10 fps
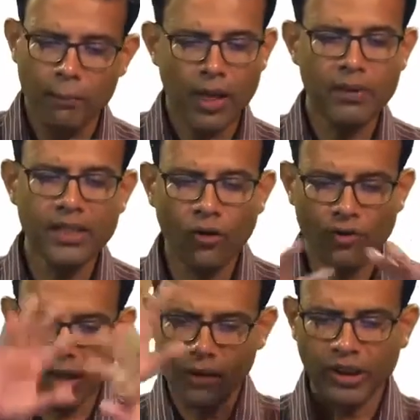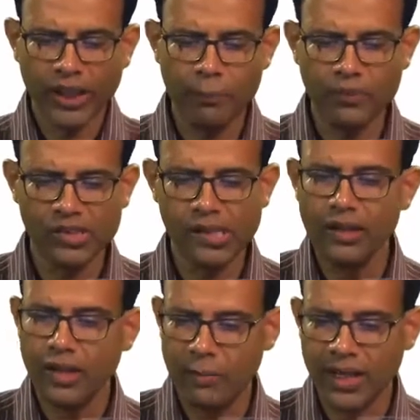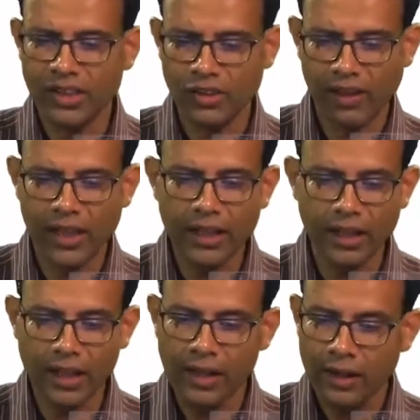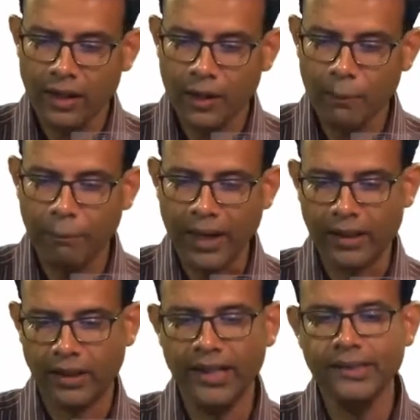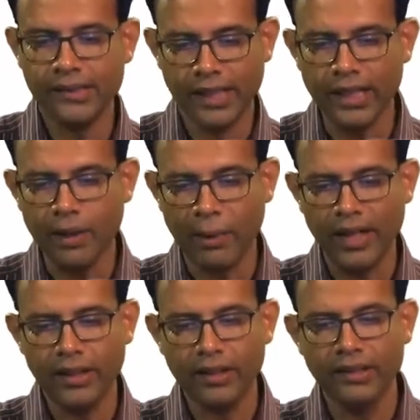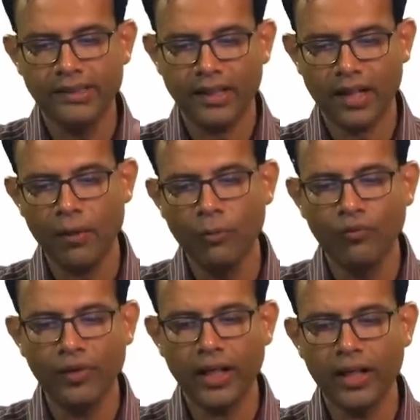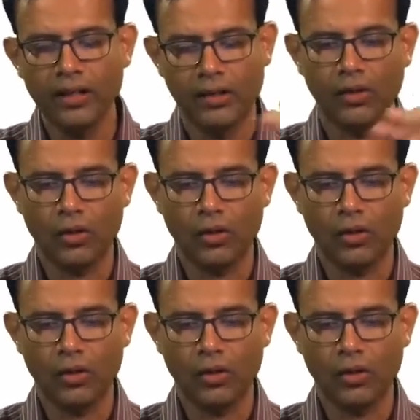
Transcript: Maybe the overall shape still remains spherical, but inside the particles are moving in